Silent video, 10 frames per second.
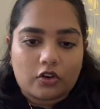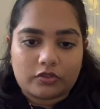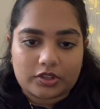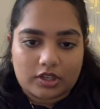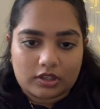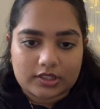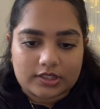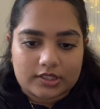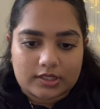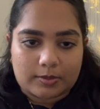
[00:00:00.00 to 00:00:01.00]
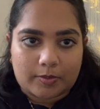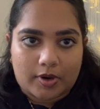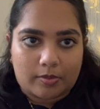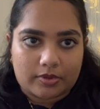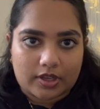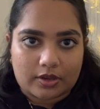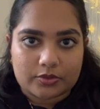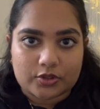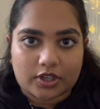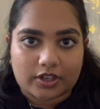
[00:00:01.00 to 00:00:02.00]
Hopefully y'all can see me properly. I was
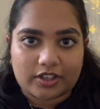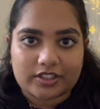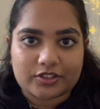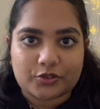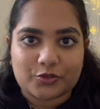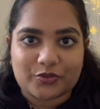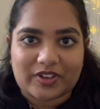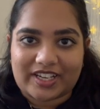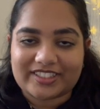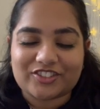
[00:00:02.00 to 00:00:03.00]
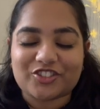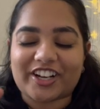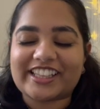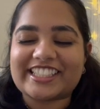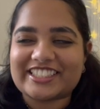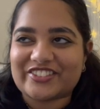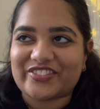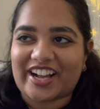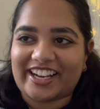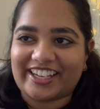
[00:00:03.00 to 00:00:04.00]
struggling to
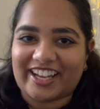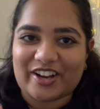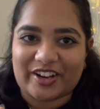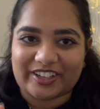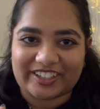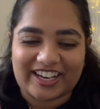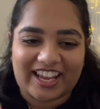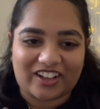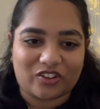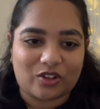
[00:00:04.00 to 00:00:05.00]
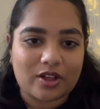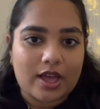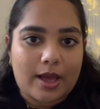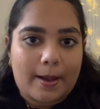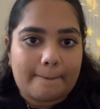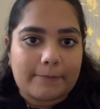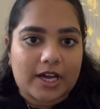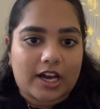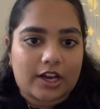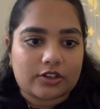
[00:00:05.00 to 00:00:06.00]
find a good angle,
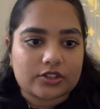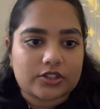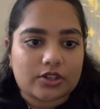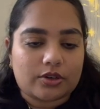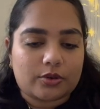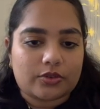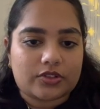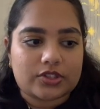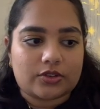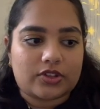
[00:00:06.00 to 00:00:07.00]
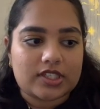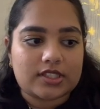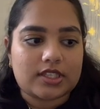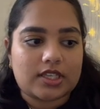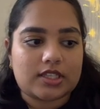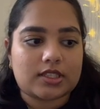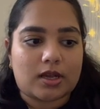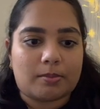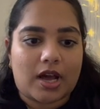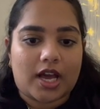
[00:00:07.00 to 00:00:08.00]
but so this is
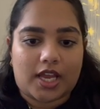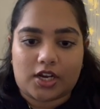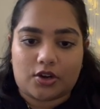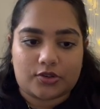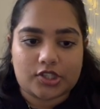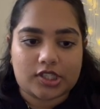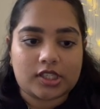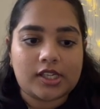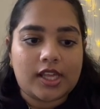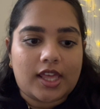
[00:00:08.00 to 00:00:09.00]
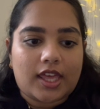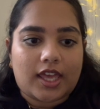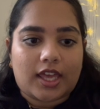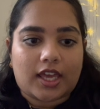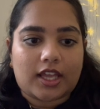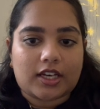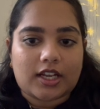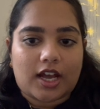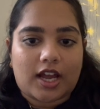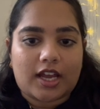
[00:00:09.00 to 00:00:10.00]
my Notion, and
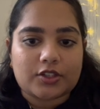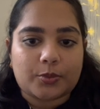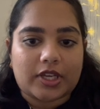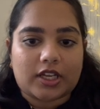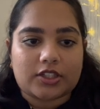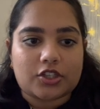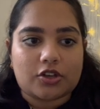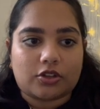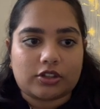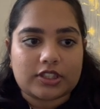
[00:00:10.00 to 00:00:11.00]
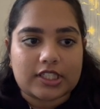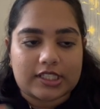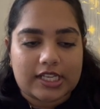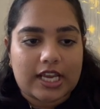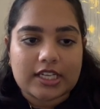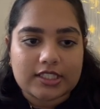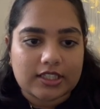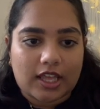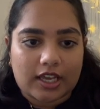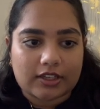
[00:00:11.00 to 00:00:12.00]
I had to wait until today to
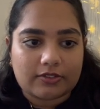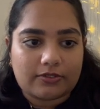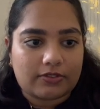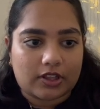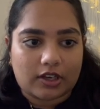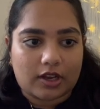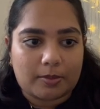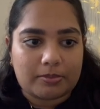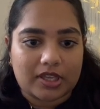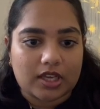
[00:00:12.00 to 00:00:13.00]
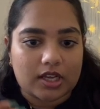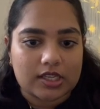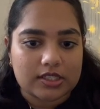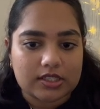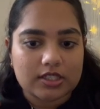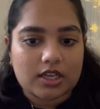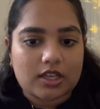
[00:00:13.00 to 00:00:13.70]
like fill it up, because